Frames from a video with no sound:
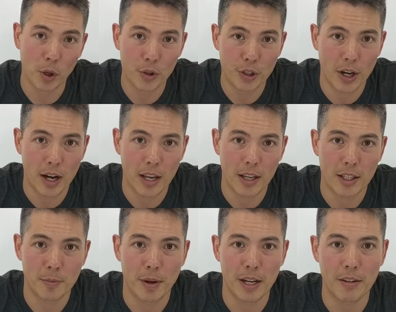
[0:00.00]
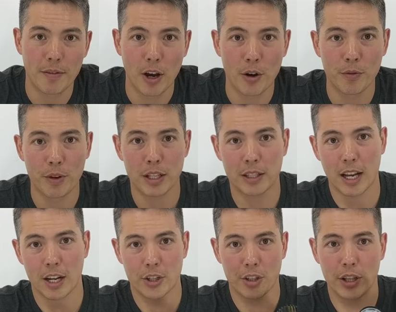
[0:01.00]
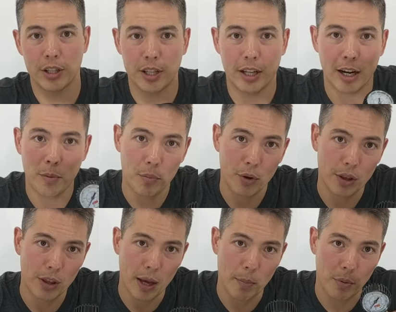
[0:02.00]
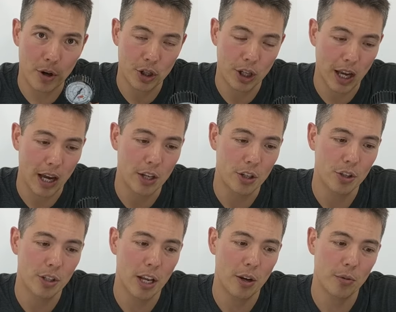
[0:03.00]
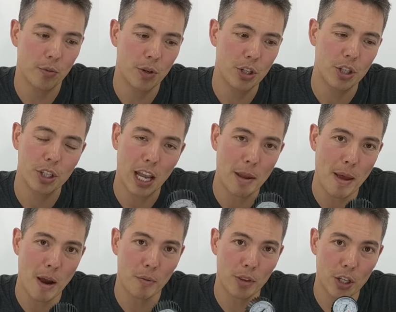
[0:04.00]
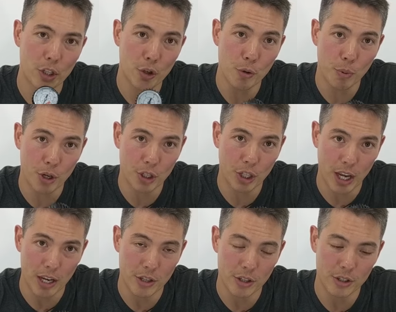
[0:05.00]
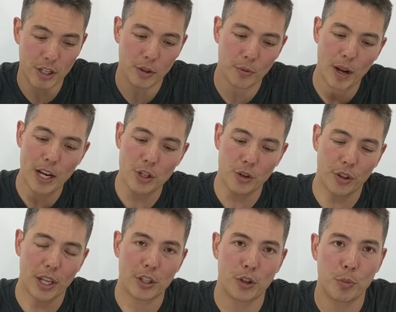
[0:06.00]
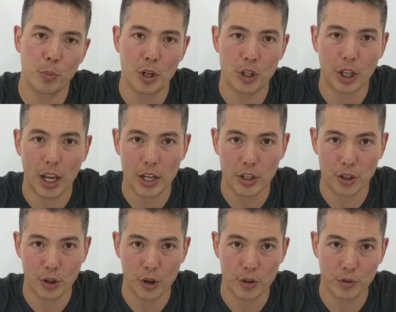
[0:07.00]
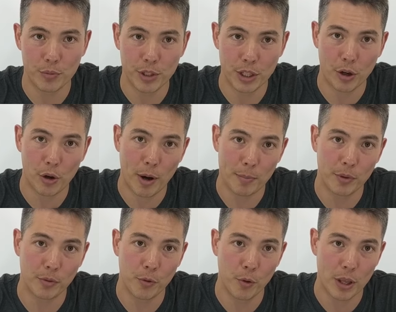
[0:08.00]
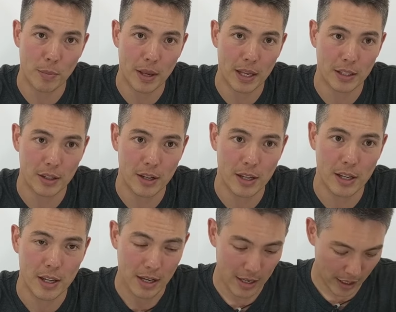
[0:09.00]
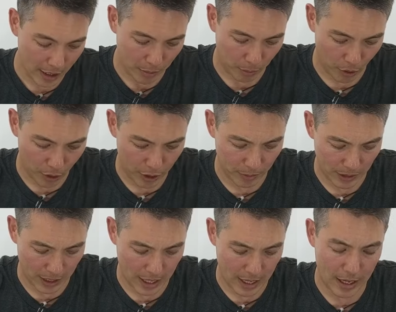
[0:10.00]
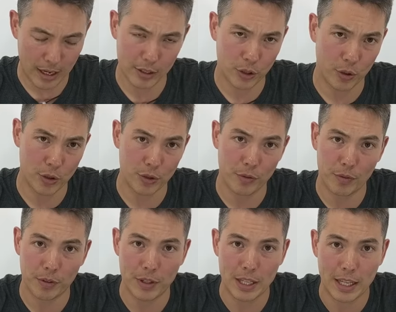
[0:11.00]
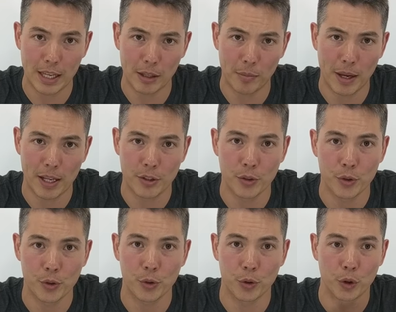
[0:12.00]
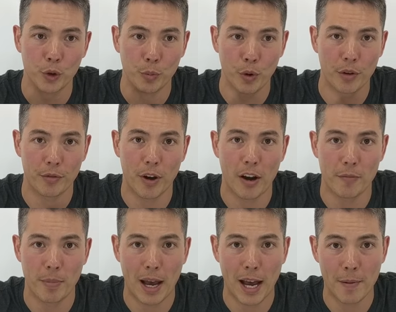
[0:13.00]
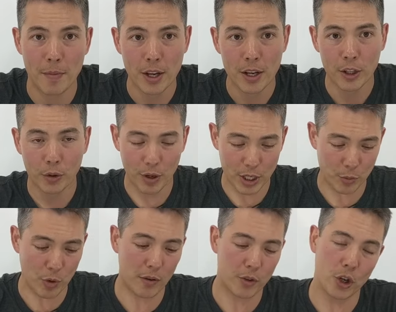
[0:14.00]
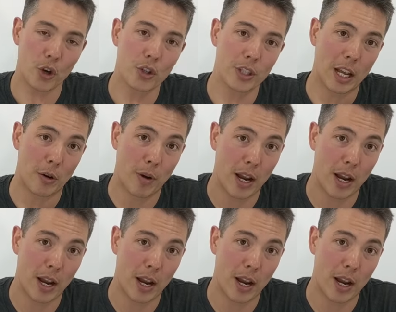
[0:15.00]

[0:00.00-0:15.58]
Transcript: BlowTie spunding valve is to actually set it up with a pressure gauge. Now, we just came out with these new pressure gauges. Now, the range on these new pressure gauges goes from 0 up to 40 psi. That's approximately 250 kilopascals or 2.5 bar. The reason why I've chosen that